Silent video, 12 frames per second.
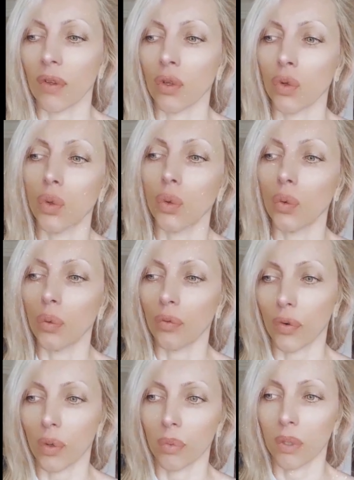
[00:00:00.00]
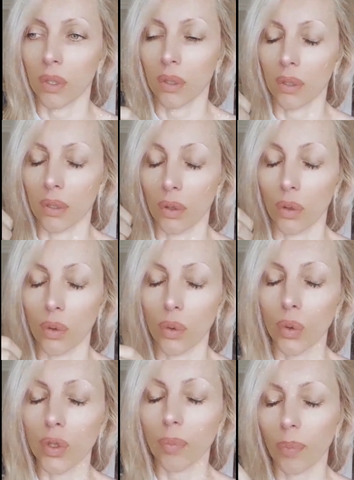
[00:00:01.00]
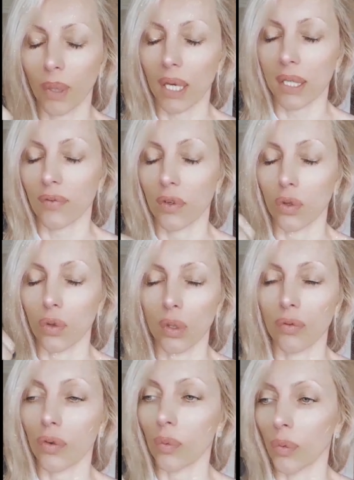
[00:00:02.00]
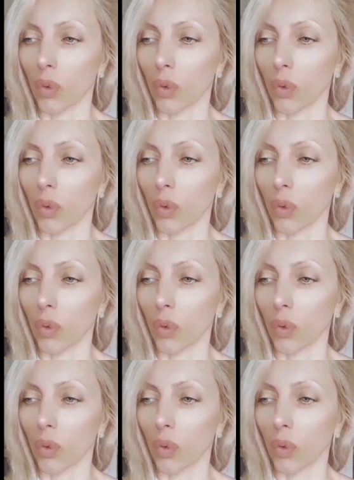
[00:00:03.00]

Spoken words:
when you do from the good place, when you do it from